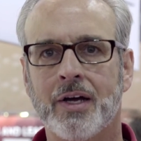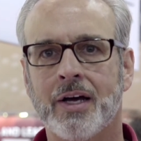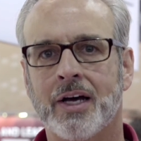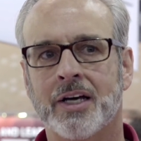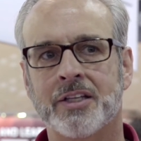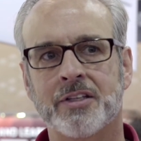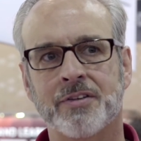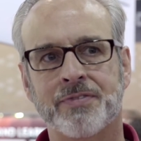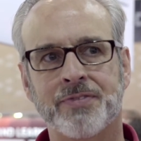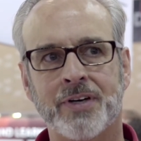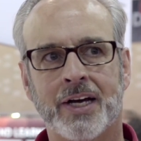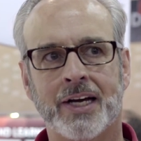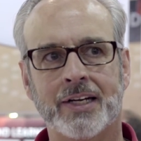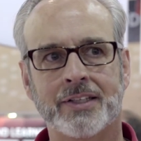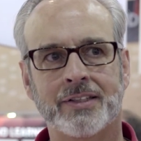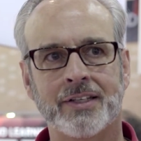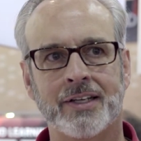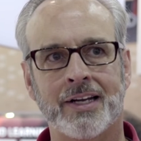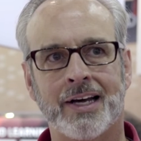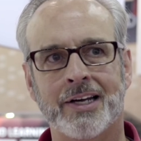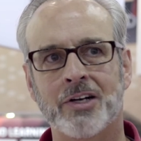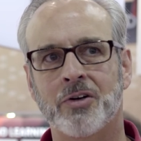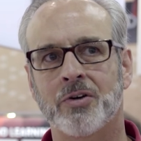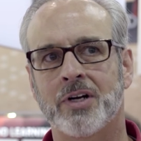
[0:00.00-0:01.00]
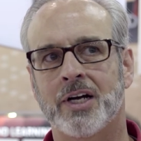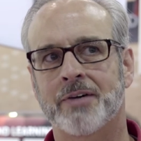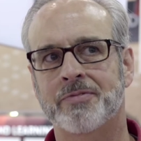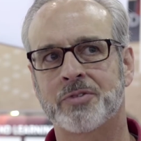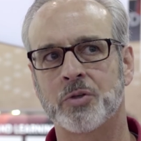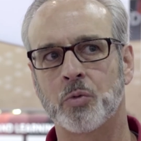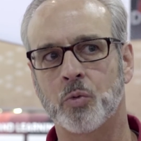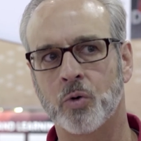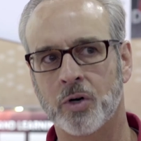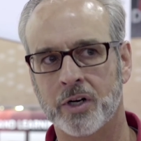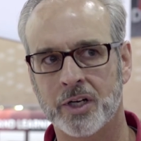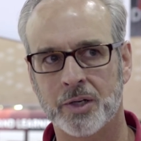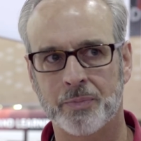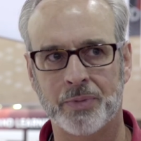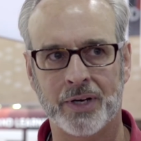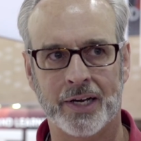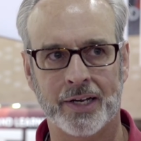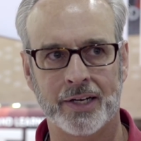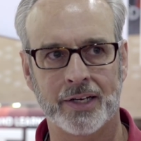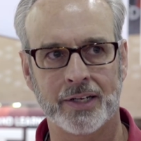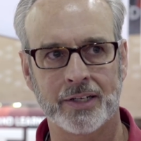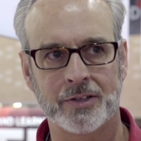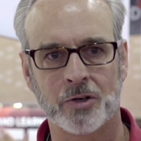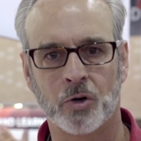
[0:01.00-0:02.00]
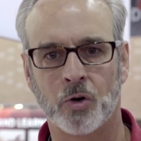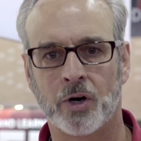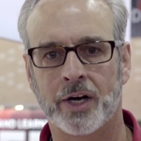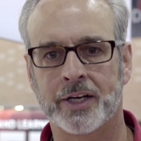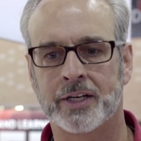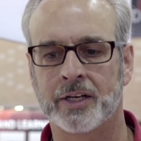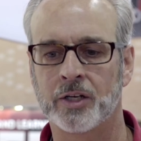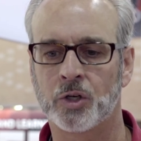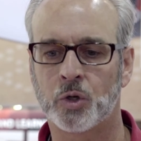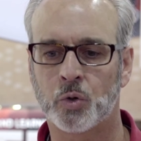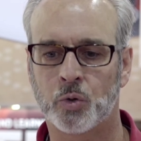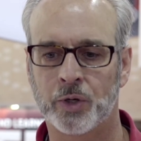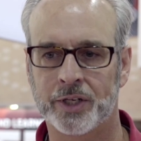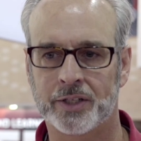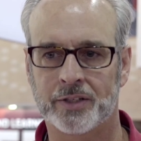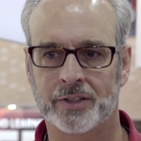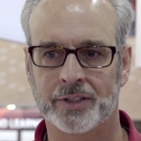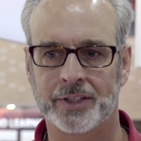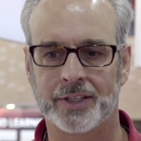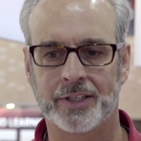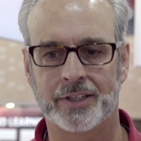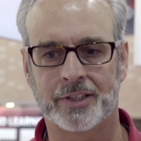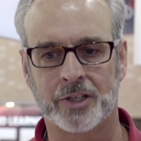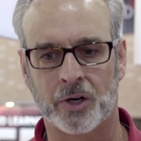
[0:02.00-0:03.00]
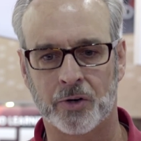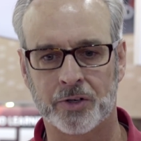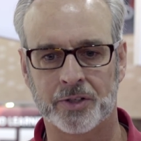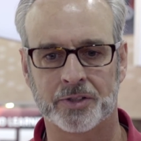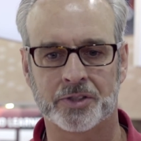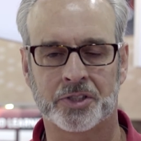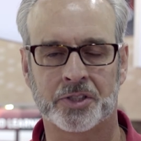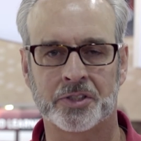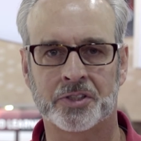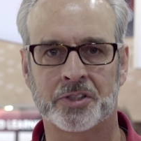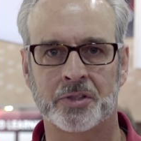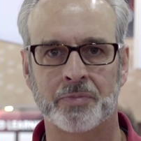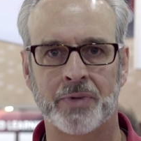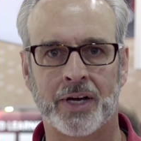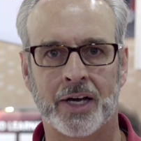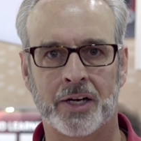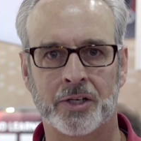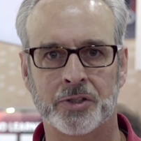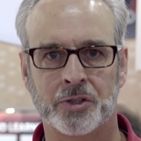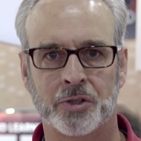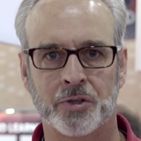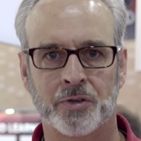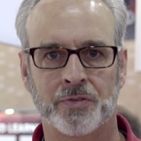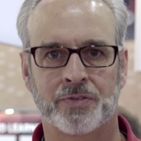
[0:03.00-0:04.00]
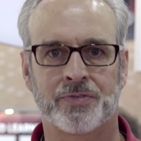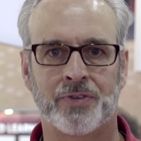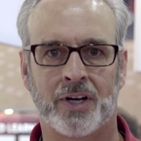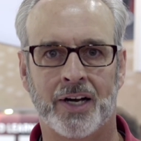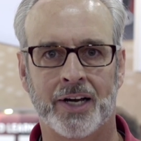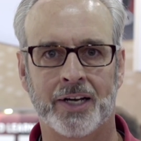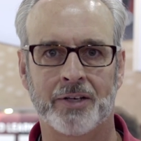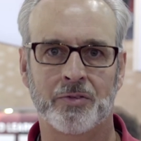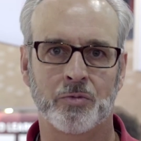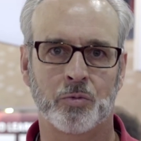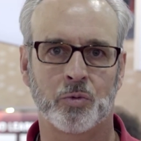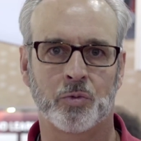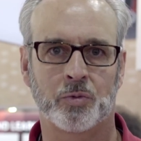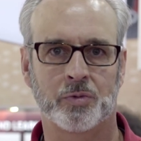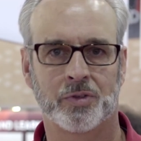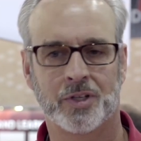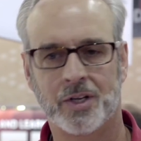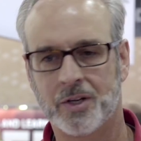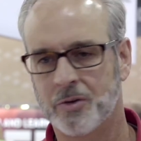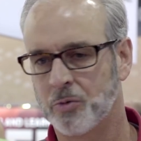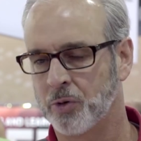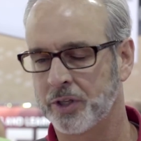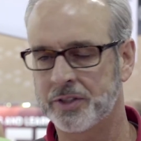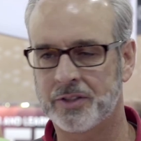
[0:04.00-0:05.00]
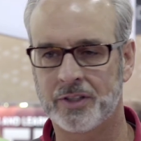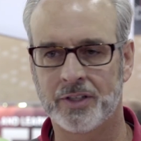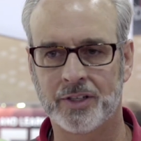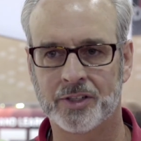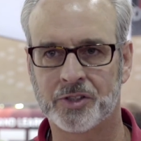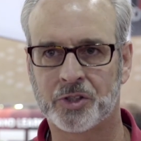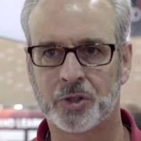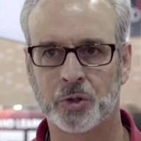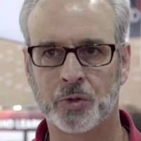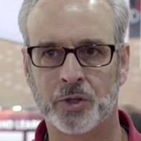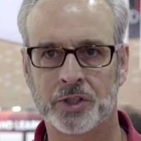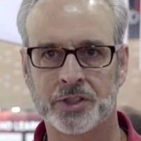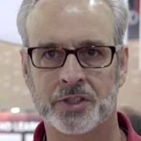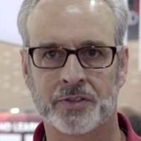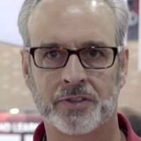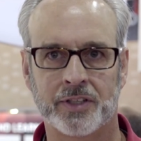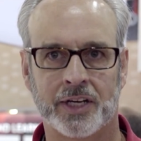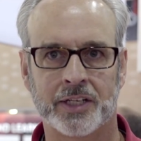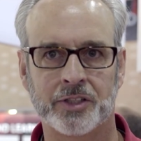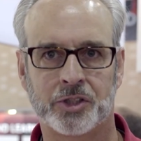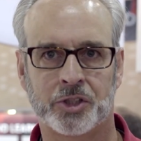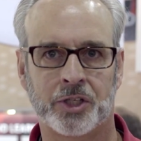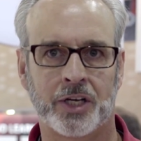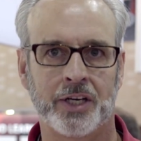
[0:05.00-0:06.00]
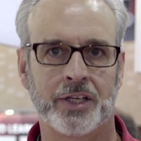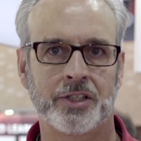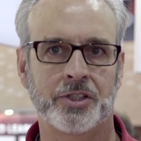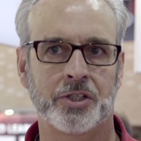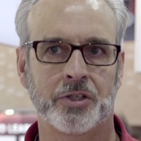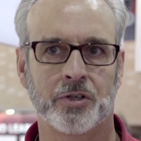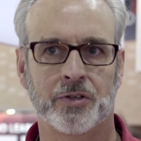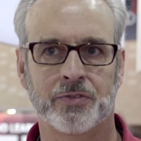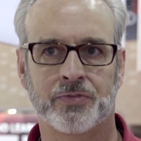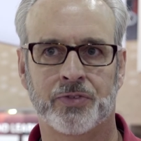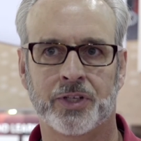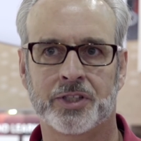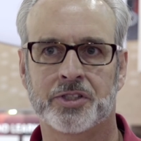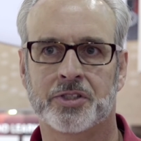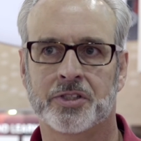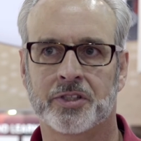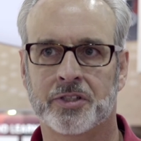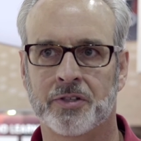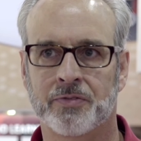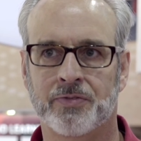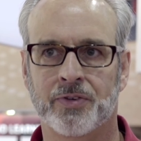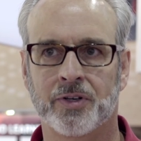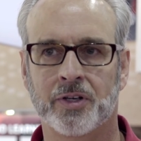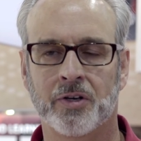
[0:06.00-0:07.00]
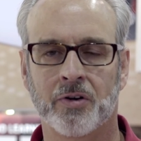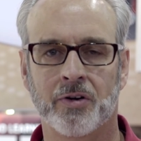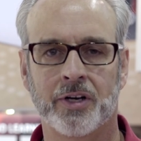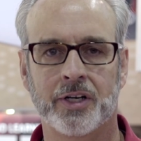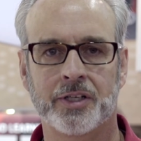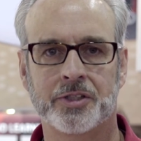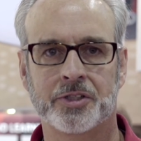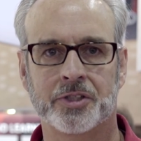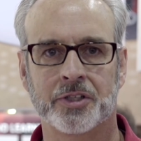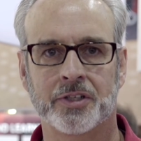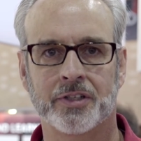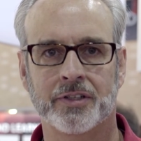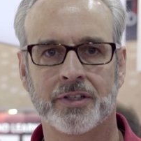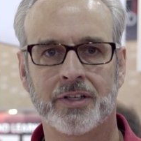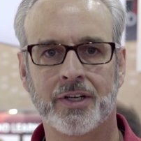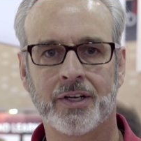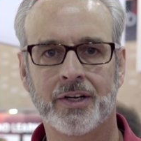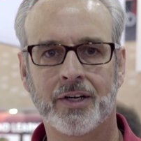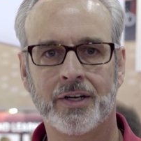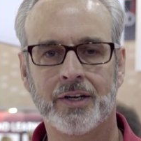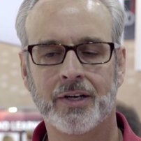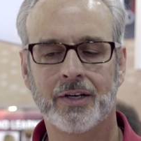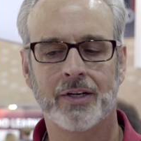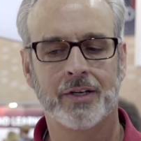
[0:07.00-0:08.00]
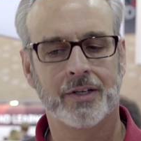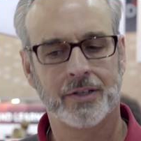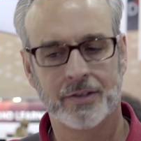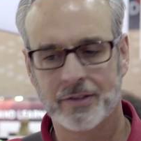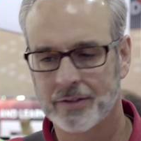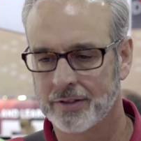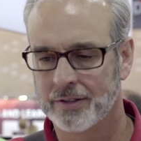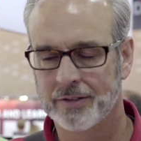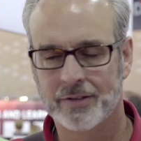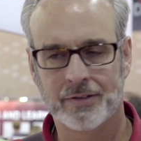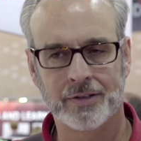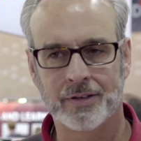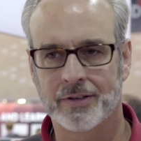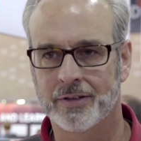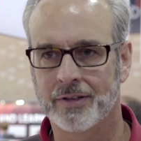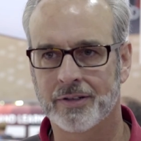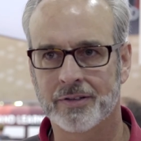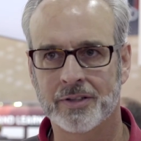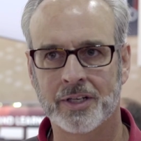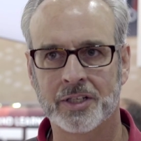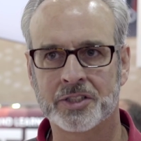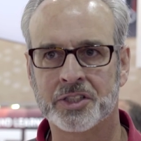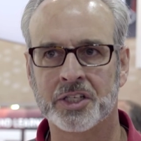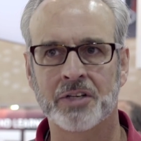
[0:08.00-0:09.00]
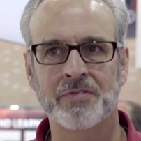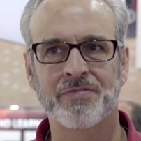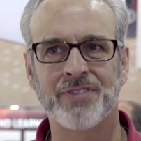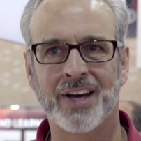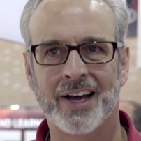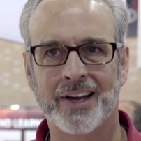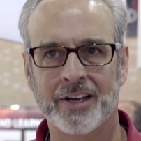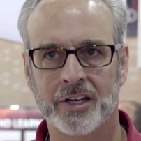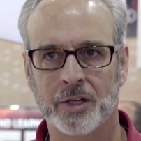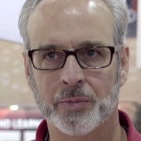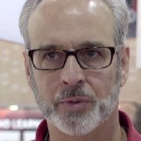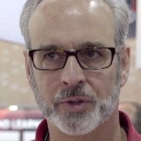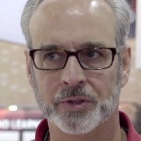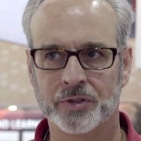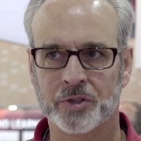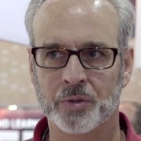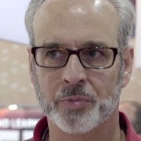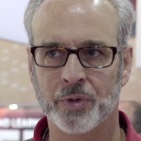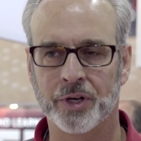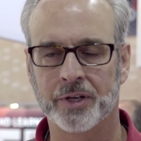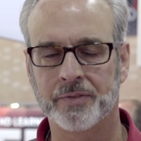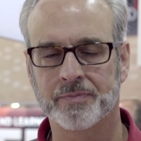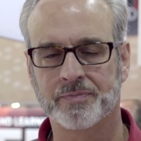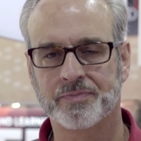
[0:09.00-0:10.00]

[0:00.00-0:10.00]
And the fact that I don't have to worry about it, or I can quickly go to the system manager and find what the issue is and change it or fix the configuration, it's invaluable to me.